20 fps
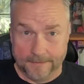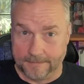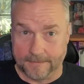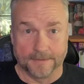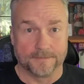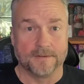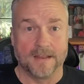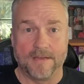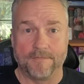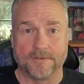
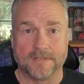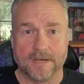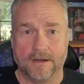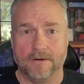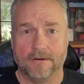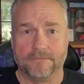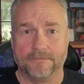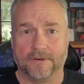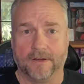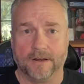Doesn't have a
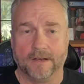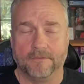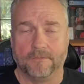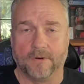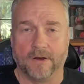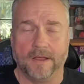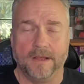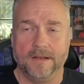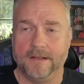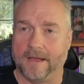tariff on it,
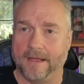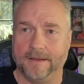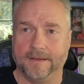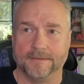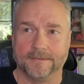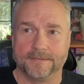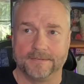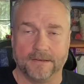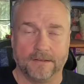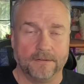right? I
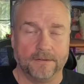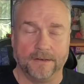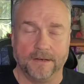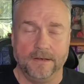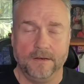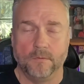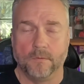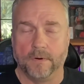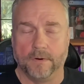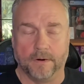can sell it
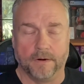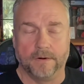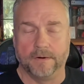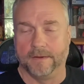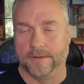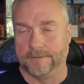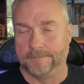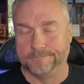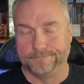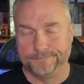anywhere
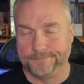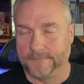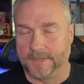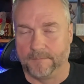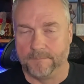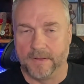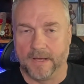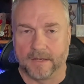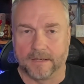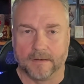and
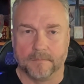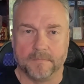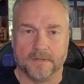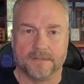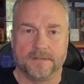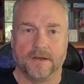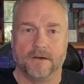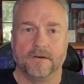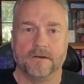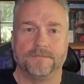I'm not going to be
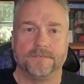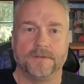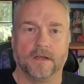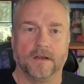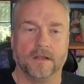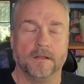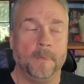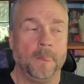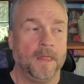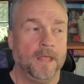tariffed
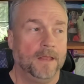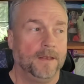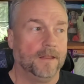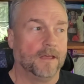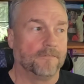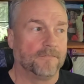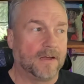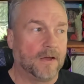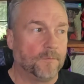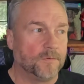on it.
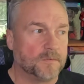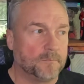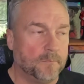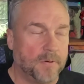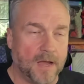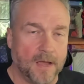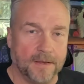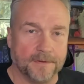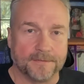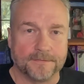Now, if I was
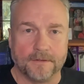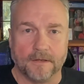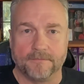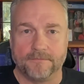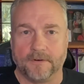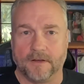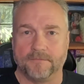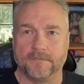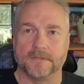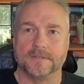buying
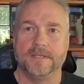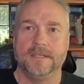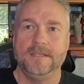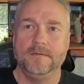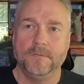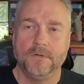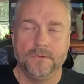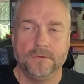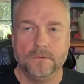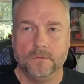stuff off of
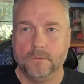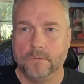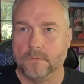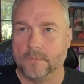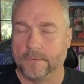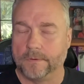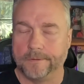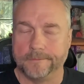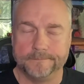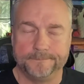Temu
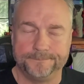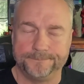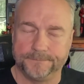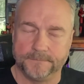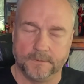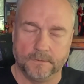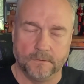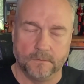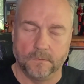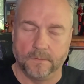or
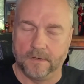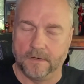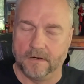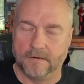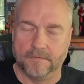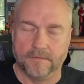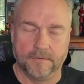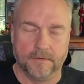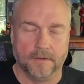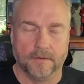
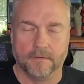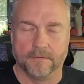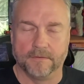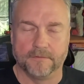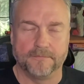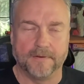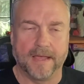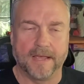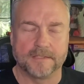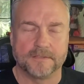whatever, the
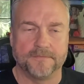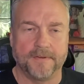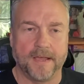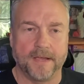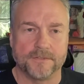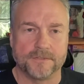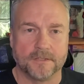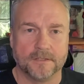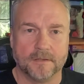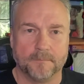fast
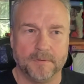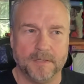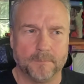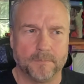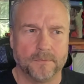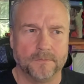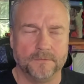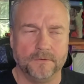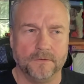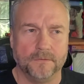fashion that
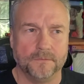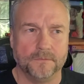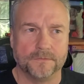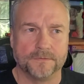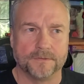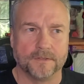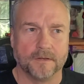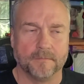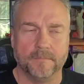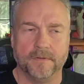people
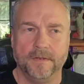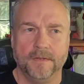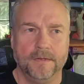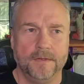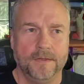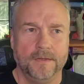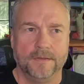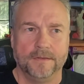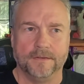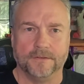use,
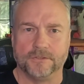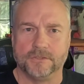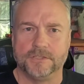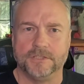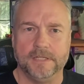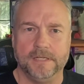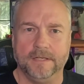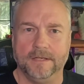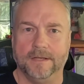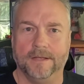
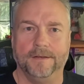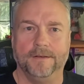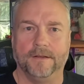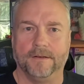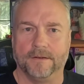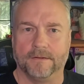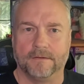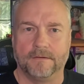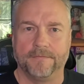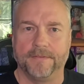Shein
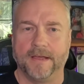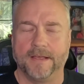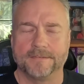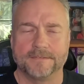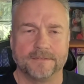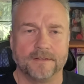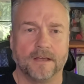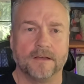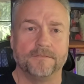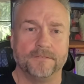and all that
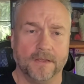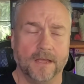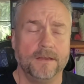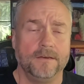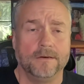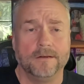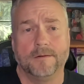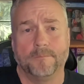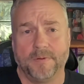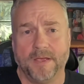stuff, yeah,
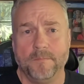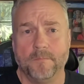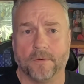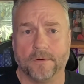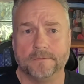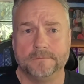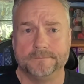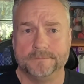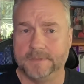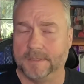you're going to pay
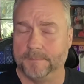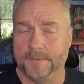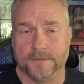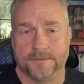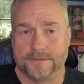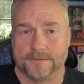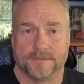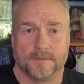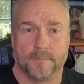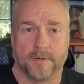more. I mean,
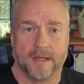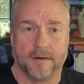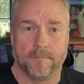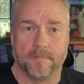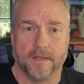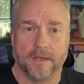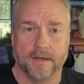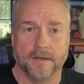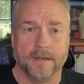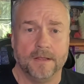just the bottom
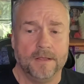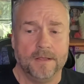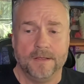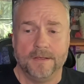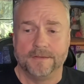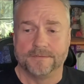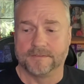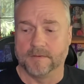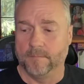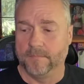line.
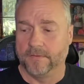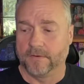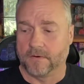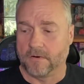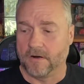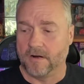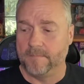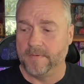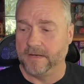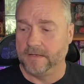Some of the
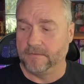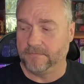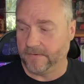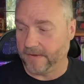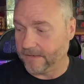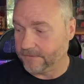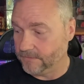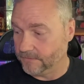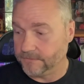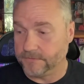car
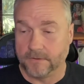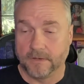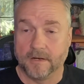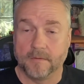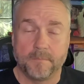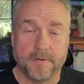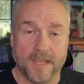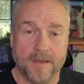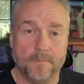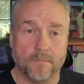manufacturers, you're
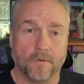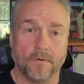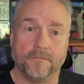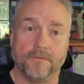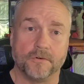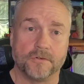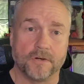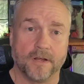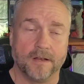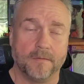going to pay more. If
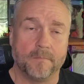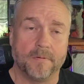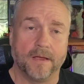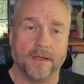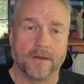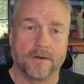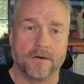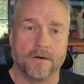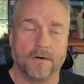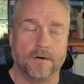you're trying to
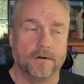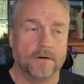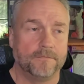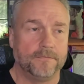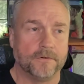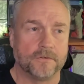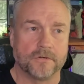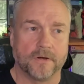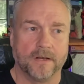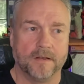buy a car,
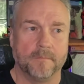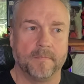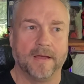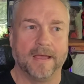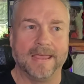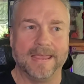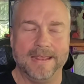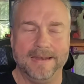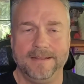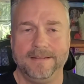if you're trying to
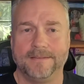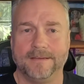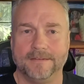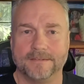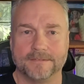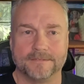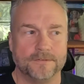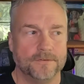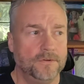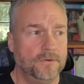buy anything
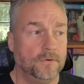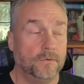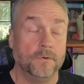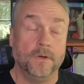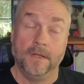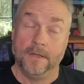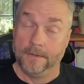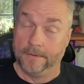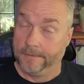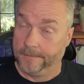that's
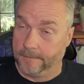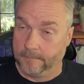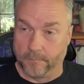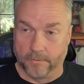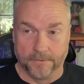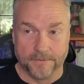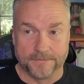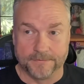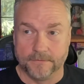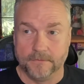new,
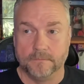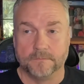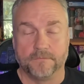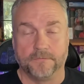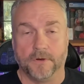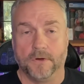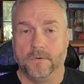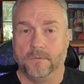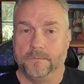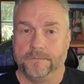pretty soon
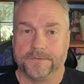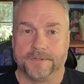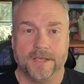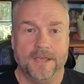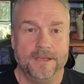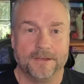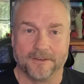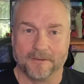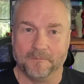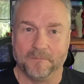phones,
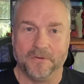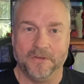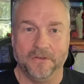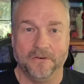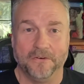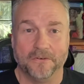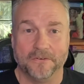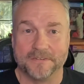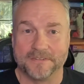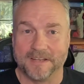
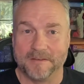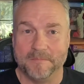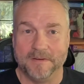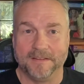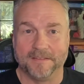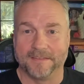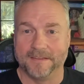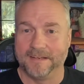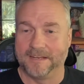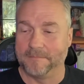computers, I
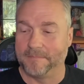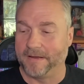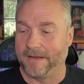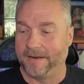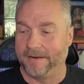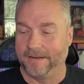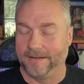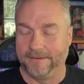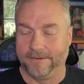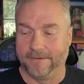mean, think
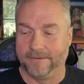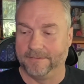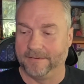about it.